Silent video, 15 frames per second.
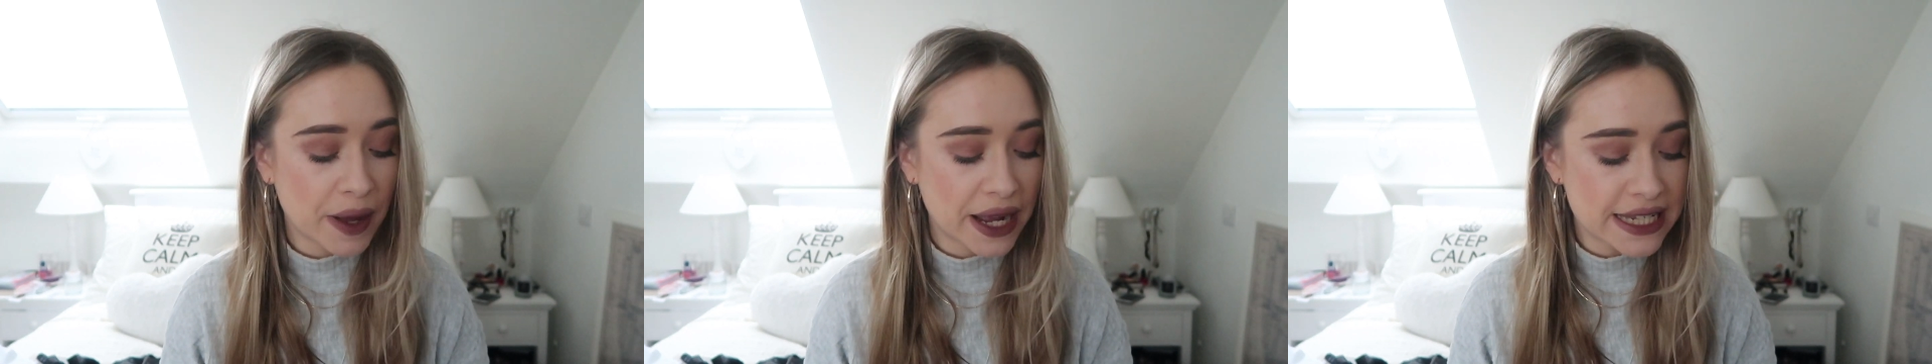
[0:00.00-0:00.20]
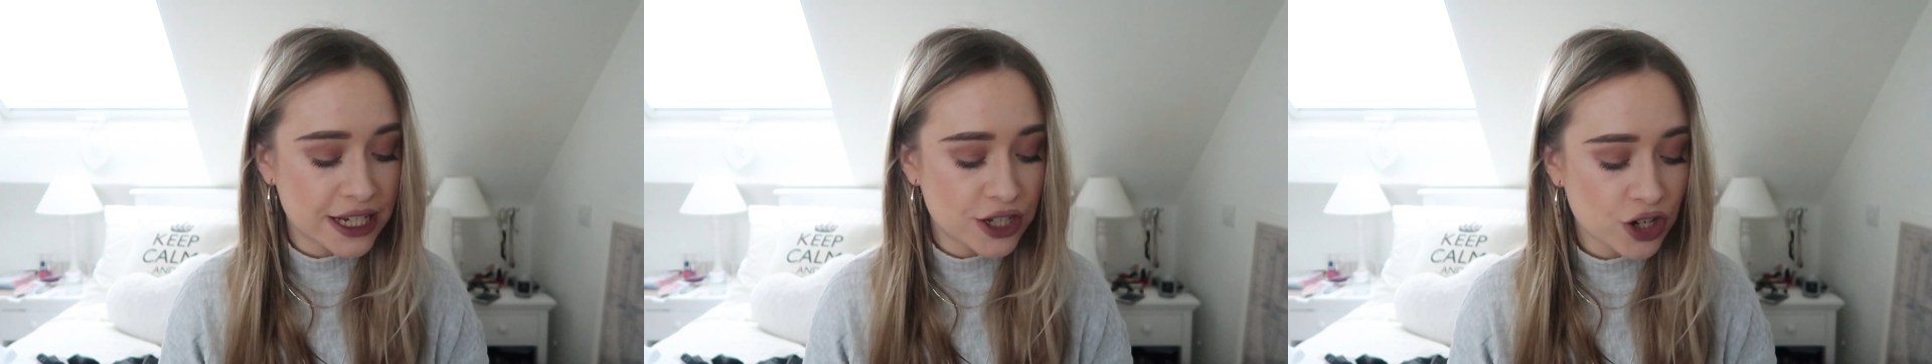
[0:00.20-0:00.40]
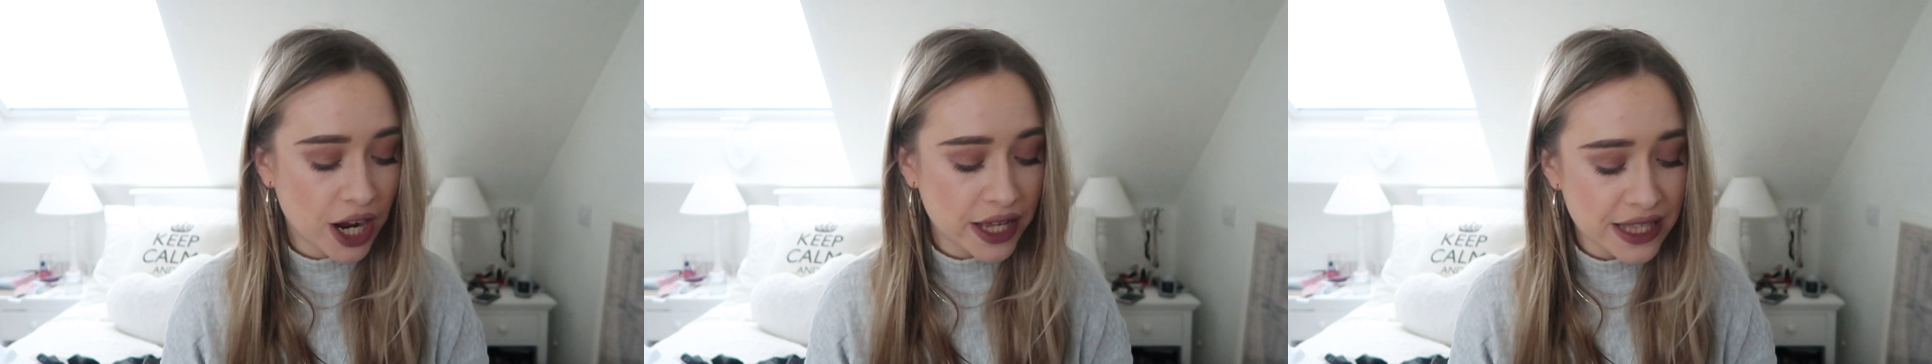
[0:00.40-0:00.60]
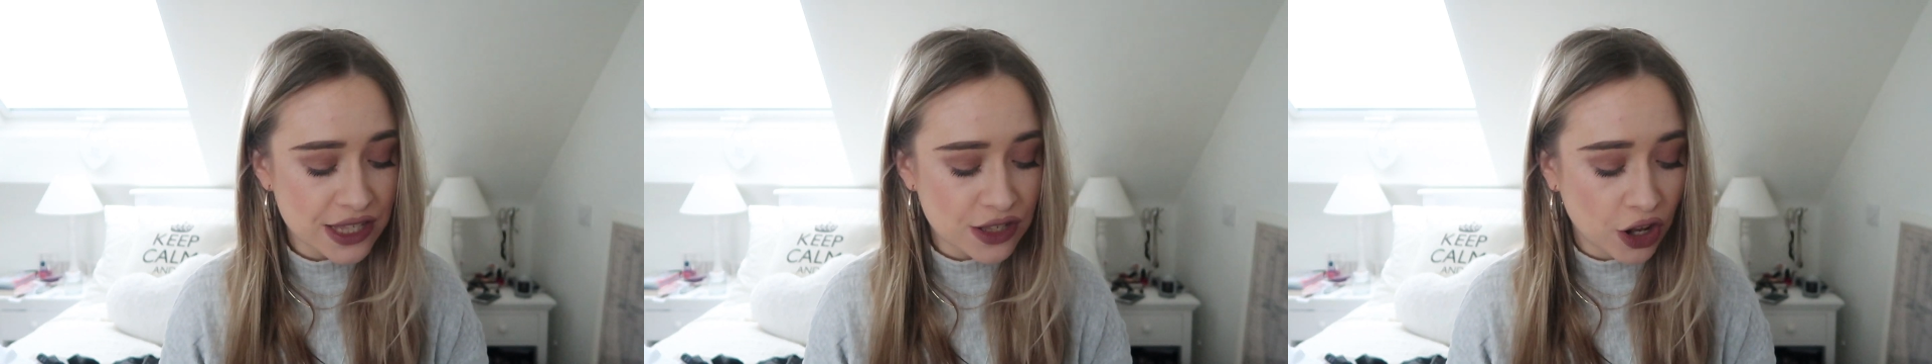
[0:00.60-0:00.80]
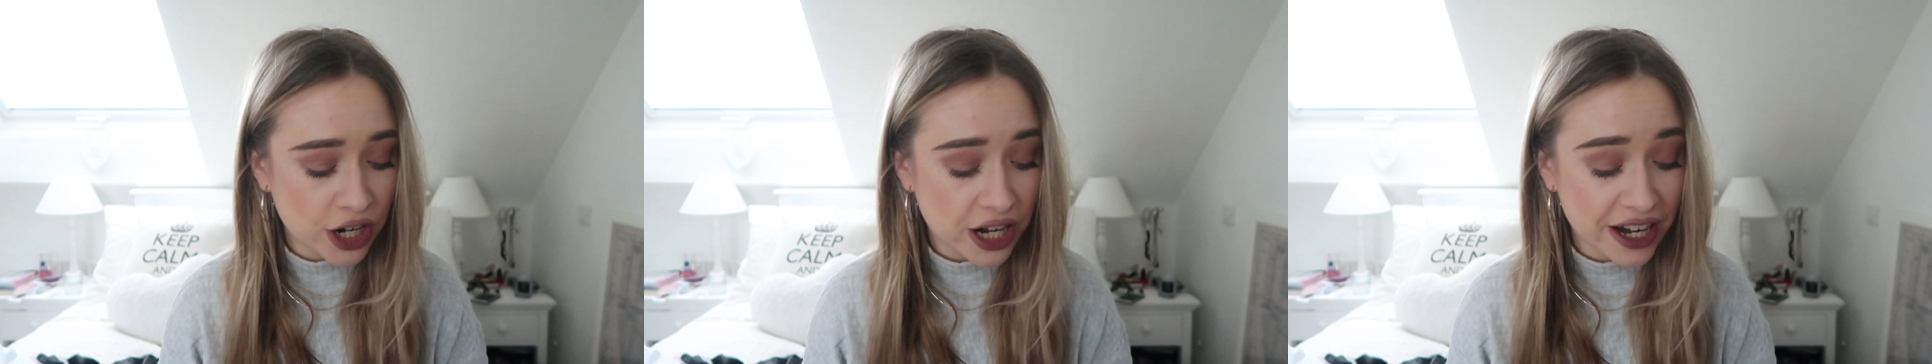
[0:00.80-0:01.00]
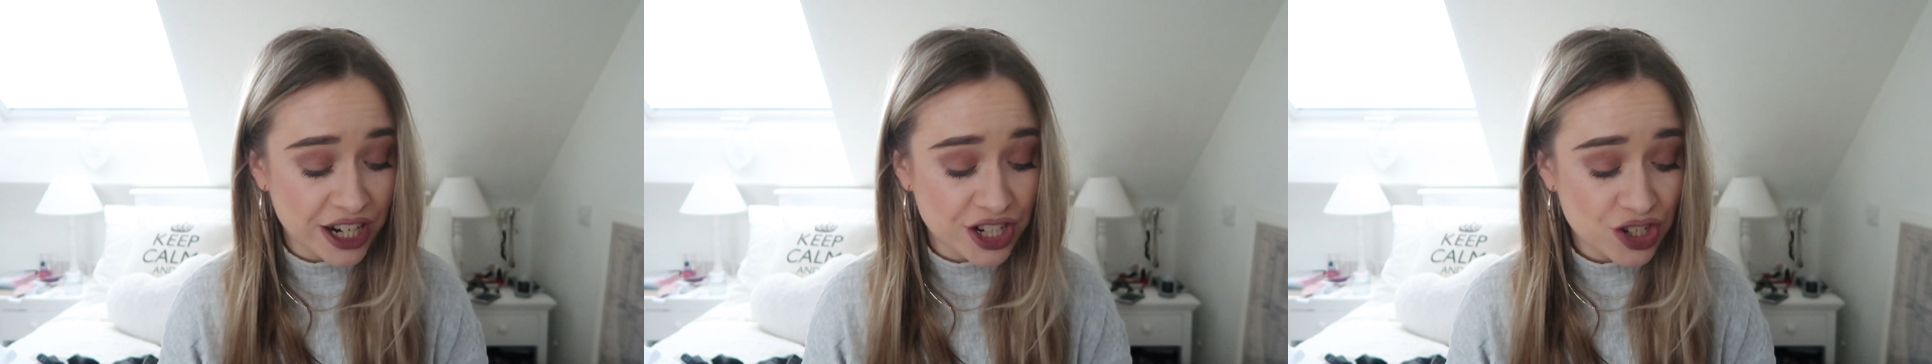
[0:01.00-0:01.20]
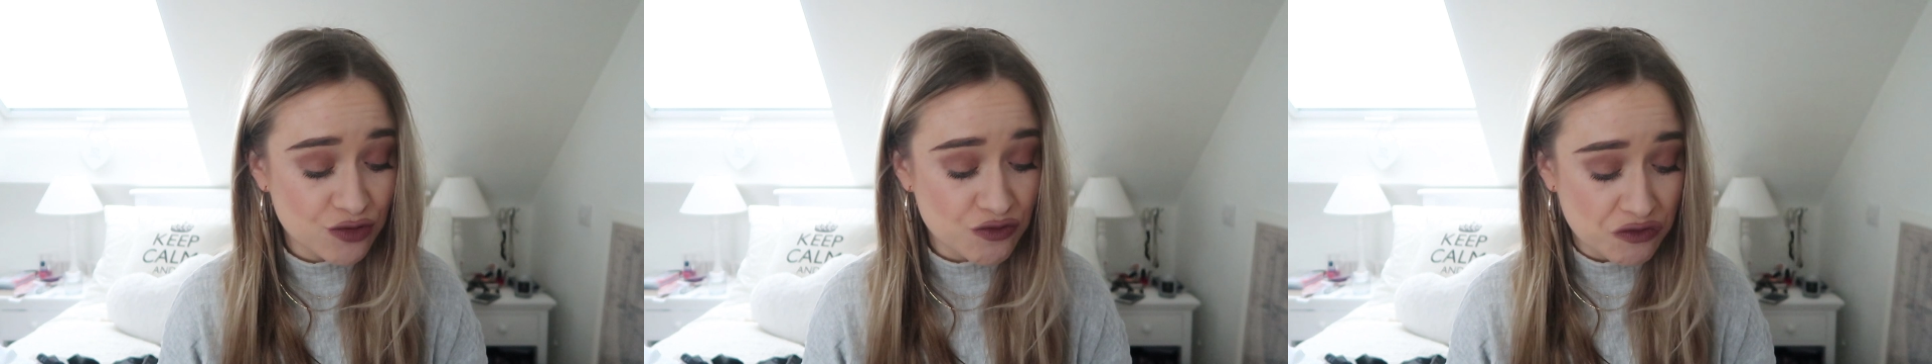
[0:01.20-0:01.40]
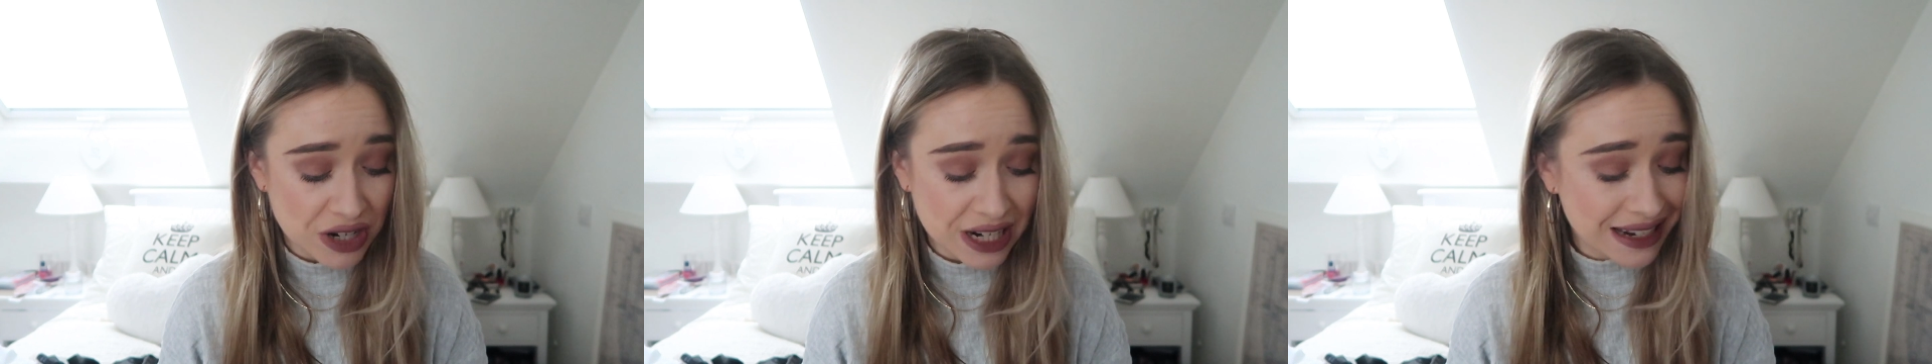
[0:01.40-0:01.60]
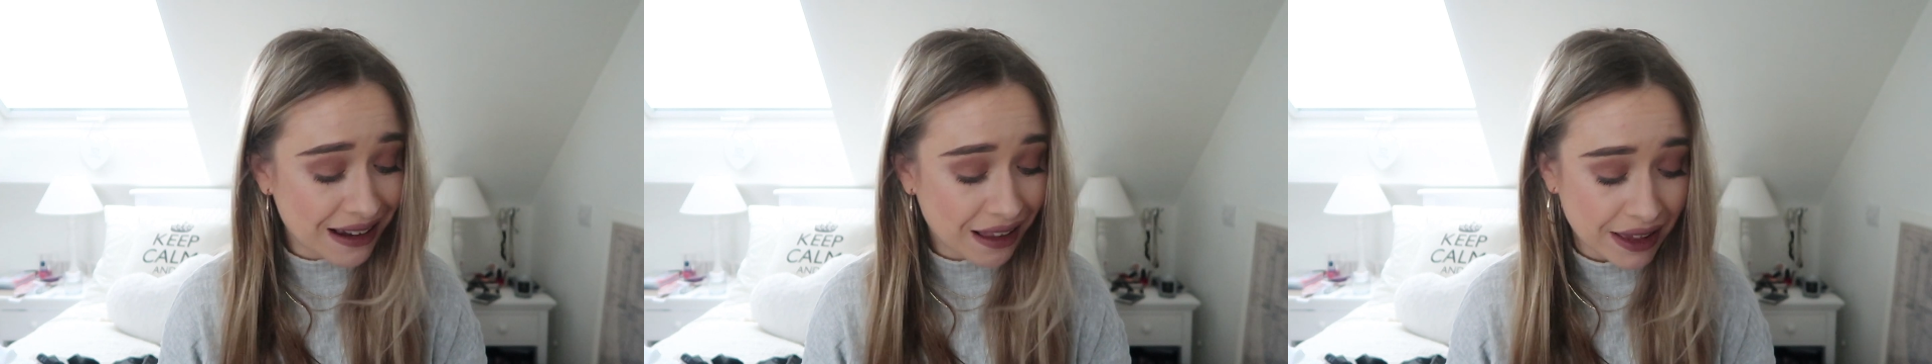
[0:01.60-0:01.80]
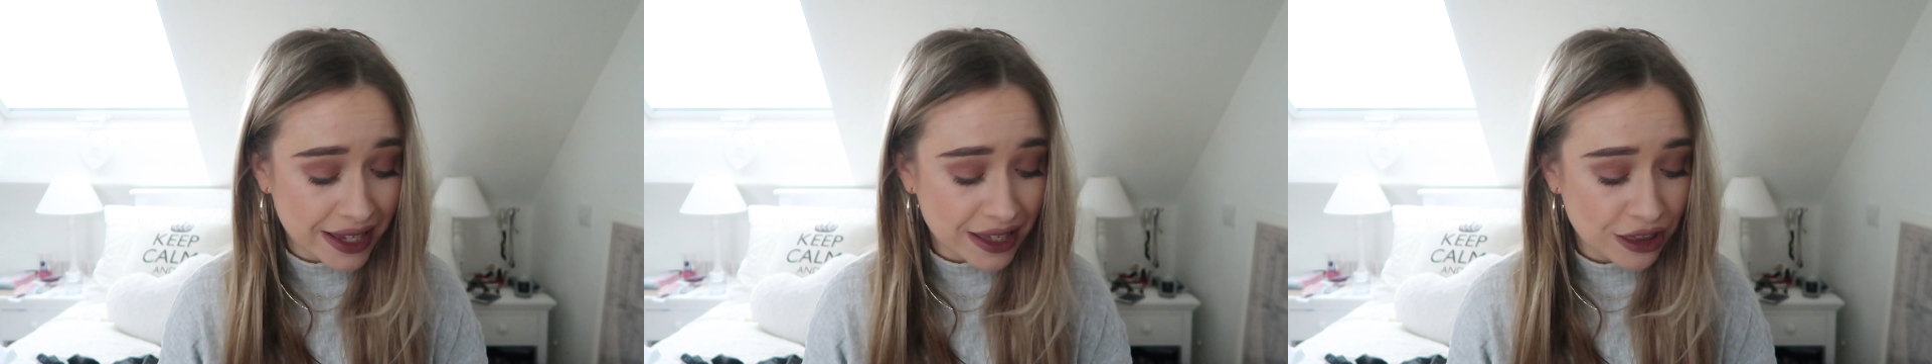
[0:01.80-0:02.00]
but I did try these on and I just really
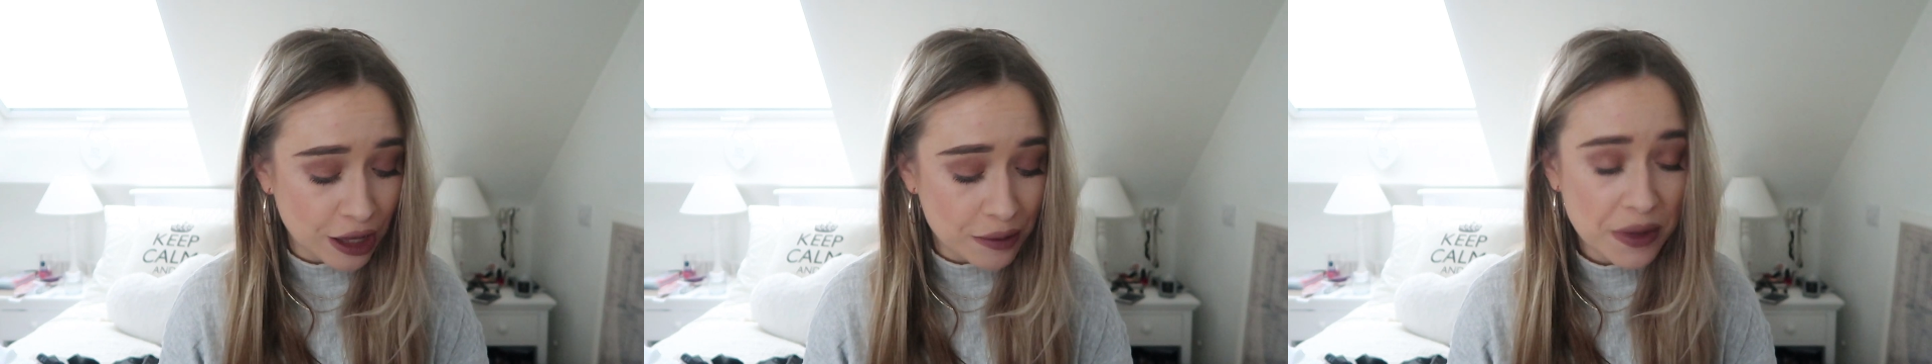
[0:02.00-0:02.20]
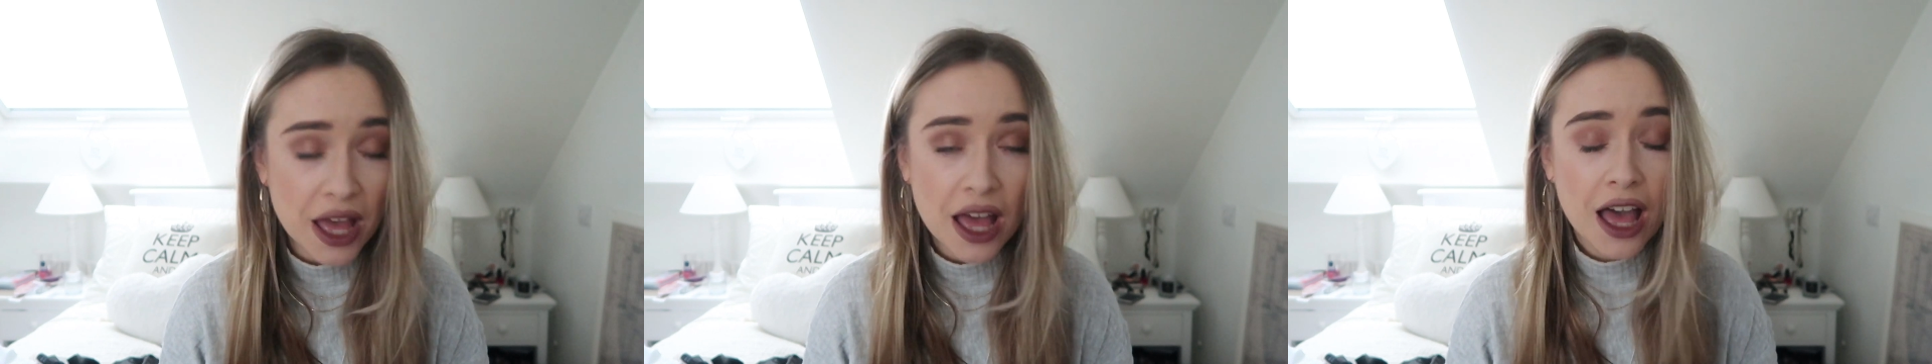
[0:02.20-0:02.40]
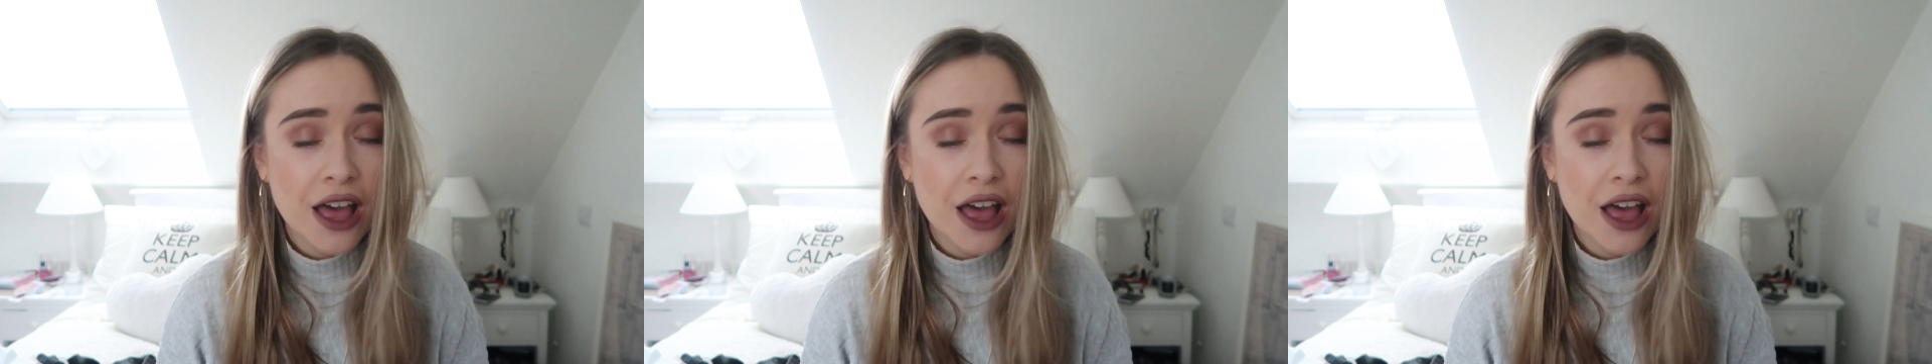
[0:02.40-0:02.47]
like them.